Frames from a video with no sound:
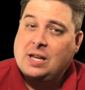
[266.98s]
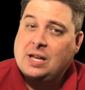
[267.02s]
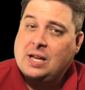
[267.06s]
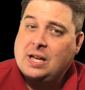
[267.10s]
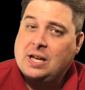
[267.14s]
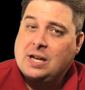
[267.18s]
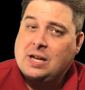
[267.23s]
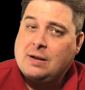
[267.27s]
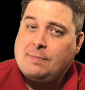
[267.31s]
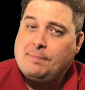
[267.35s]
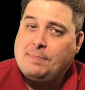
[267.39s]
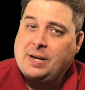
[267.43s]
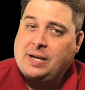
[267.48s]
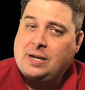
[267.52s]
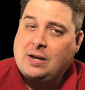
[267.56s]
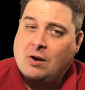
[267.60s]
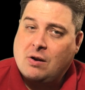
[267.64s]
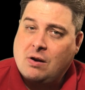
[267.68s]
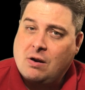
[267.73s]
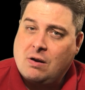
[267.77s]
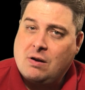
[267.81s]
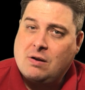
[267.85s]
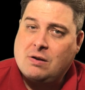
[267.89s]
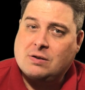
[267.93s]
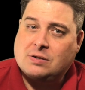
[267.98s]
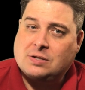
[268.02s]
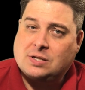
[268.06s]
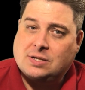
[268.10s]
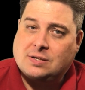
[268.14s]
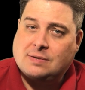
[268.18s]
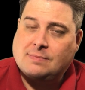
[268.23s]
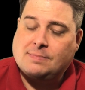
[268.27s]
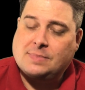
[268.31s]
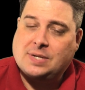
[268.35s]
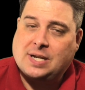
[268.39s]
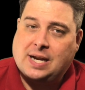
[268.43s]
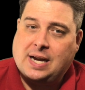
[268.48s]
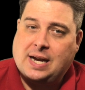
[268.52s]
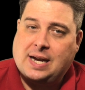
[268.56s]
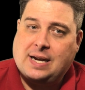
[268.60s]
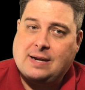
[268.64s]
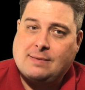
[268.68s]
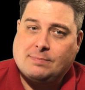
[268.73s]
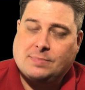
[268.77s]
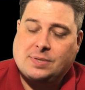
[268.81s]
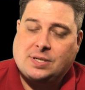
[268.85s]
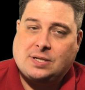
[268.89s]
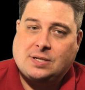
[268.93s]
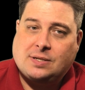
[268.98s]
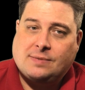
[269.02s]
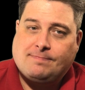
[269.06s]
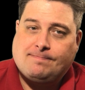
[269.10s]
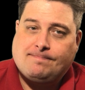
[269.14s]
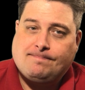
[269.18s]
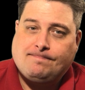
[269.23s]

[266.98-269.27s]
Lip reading: It can be hard sometimes.